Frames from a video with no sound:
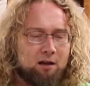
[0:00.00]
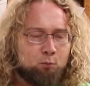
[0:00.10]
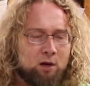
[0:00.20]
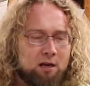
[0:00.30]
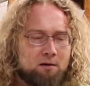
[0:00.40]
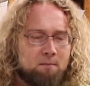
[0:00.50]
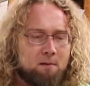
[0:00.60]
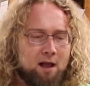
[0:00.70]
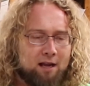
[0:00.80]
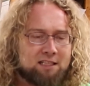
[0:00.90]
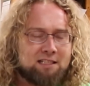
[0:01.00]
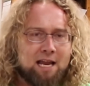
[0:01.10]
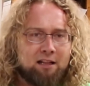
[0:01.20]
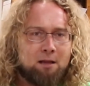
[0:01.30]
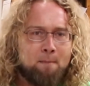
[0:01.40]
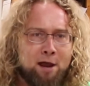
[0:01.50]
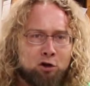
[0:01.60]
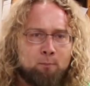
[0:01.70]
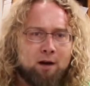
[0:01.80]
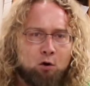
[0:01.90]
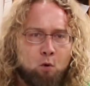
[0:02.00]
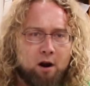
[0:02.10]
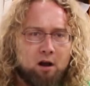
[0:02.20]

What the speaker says: we extended the medical marijuana